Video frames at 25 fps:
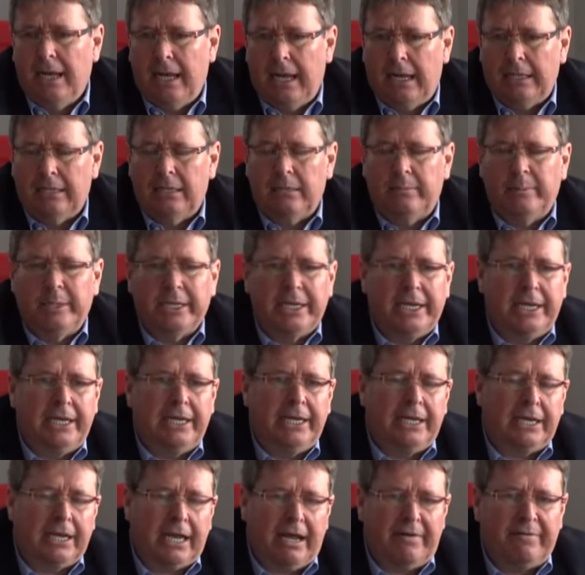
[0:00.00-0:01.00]
at the
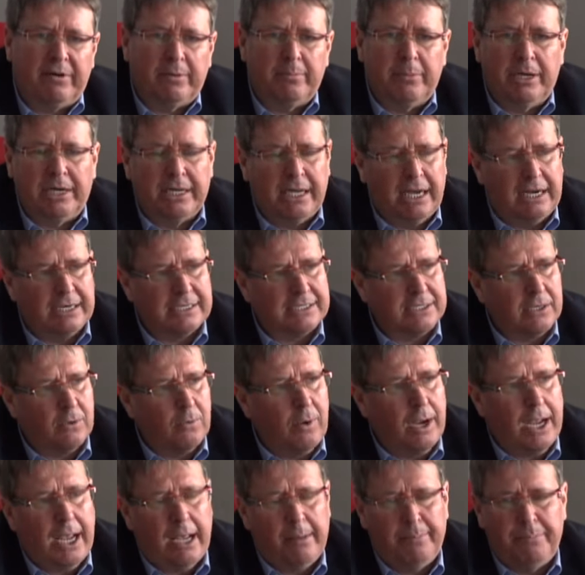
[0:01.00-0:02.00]
beginning everybody are
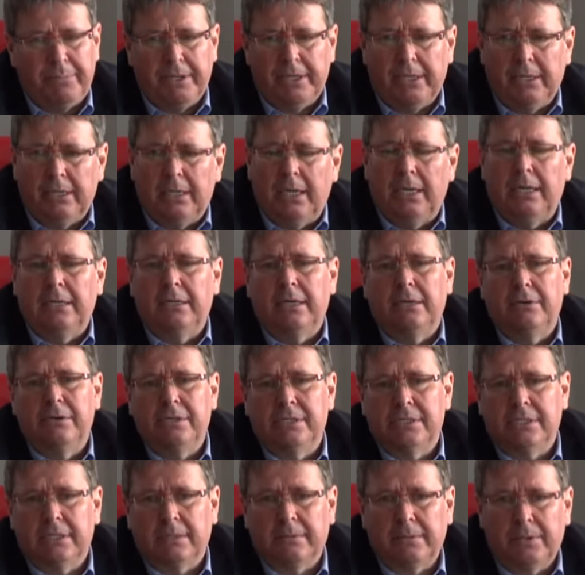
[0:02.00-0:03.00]
so happy and there
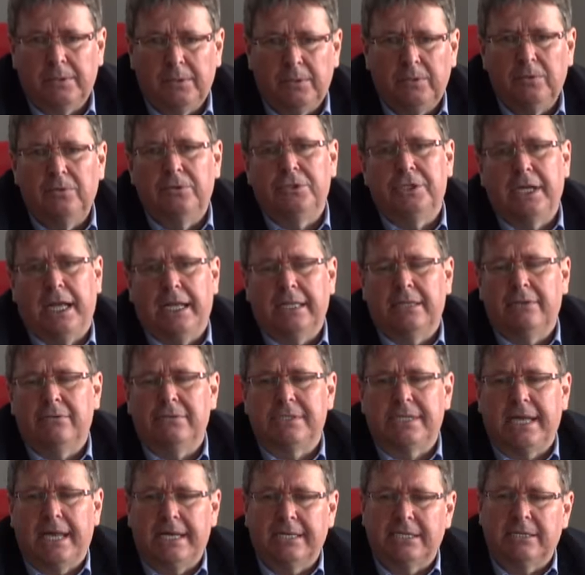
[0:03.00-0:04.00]
is a huge
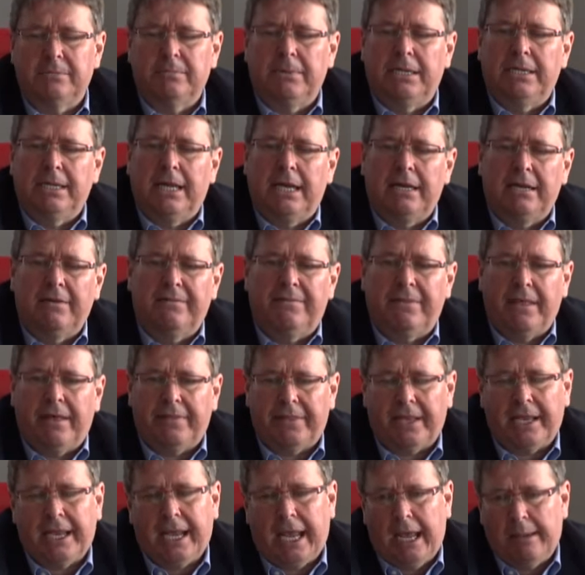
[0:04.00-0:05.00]
enthusiasm, and then if
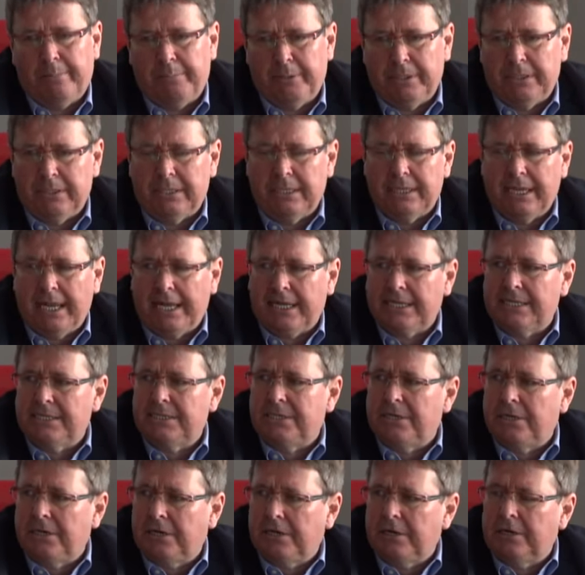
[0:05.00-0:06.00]
nothing happened, the
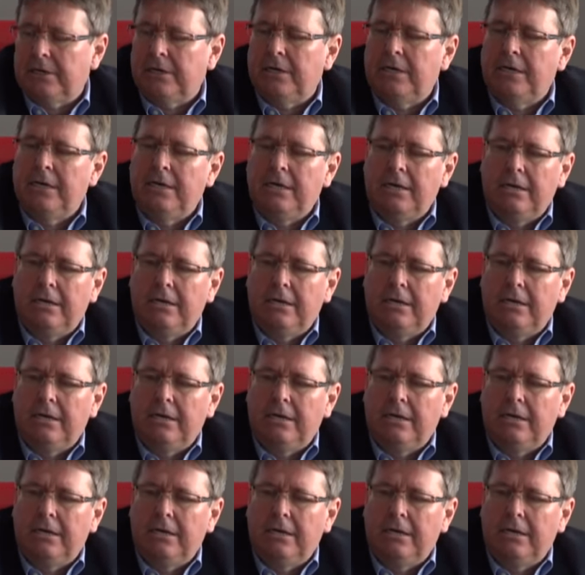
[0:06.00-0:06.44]
next year